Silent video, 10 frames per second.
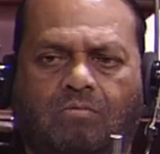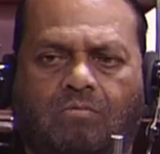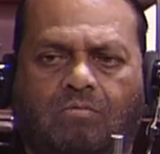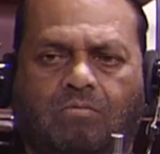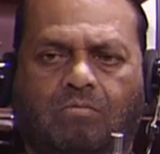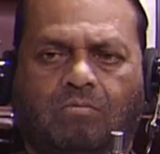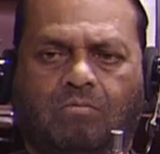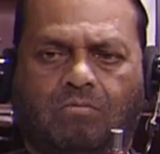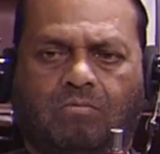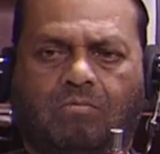
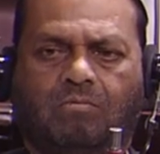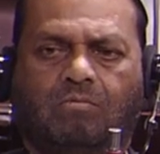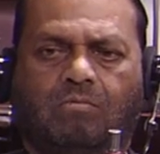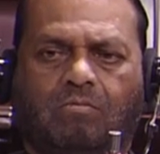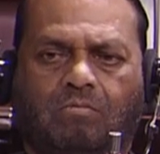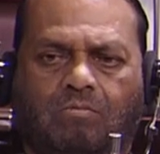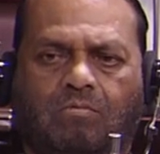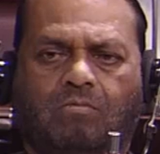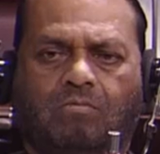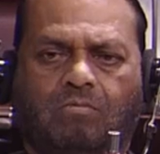
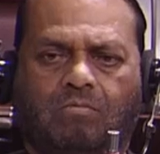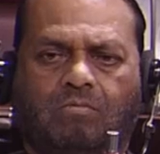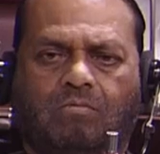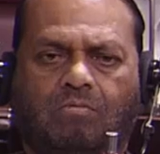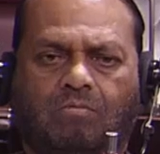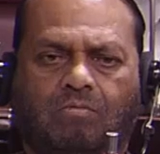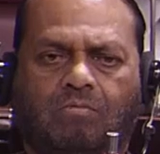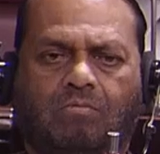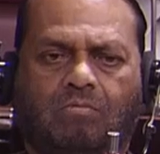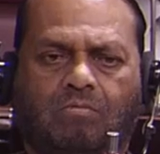
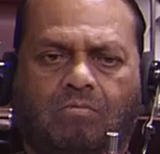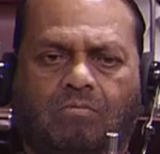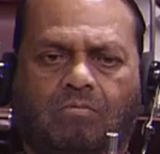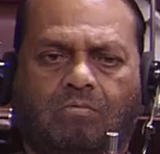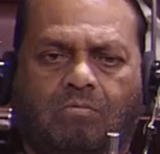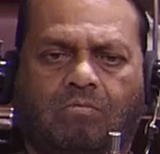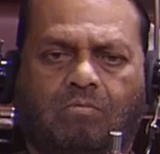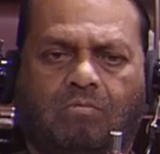[no speech]